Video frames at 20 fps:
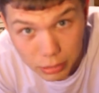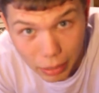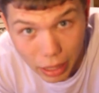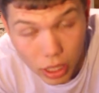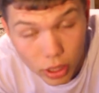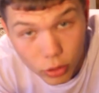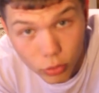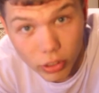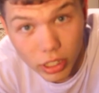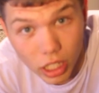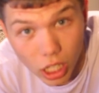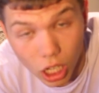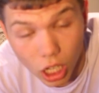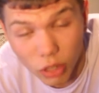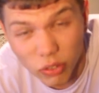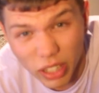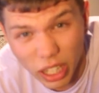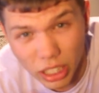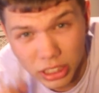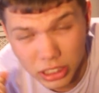about three and a
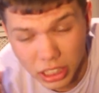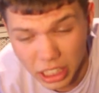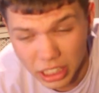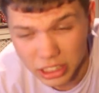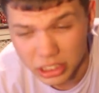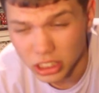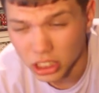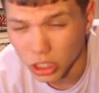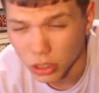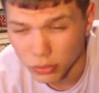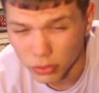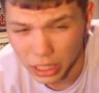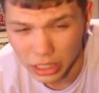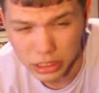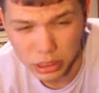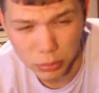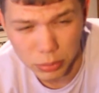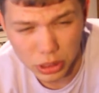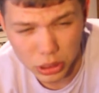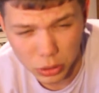half hours later. I've had
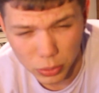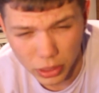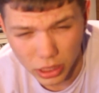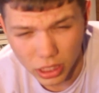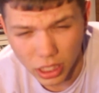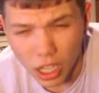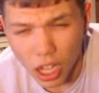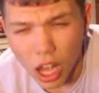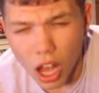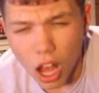something to eat.